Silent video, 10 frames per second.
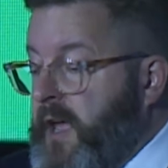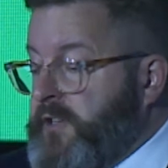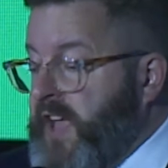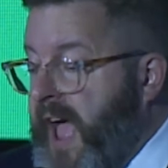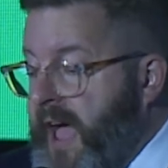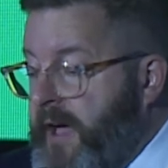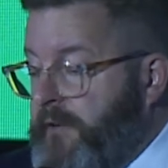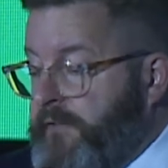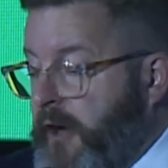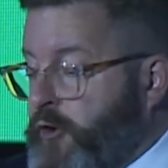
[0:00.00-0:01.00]
to
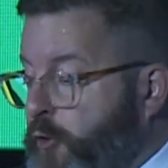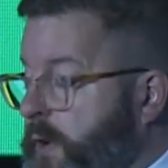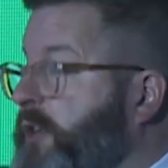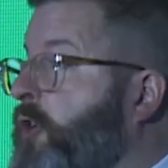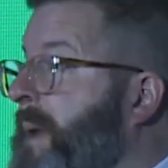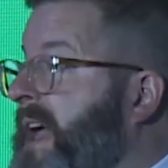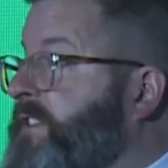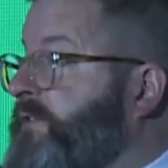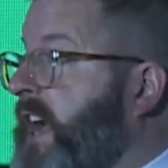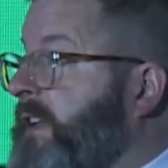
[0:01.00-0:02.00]
have a critical mass
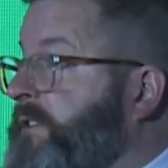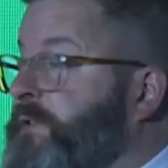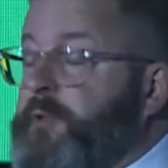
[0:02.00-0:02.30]
of titles from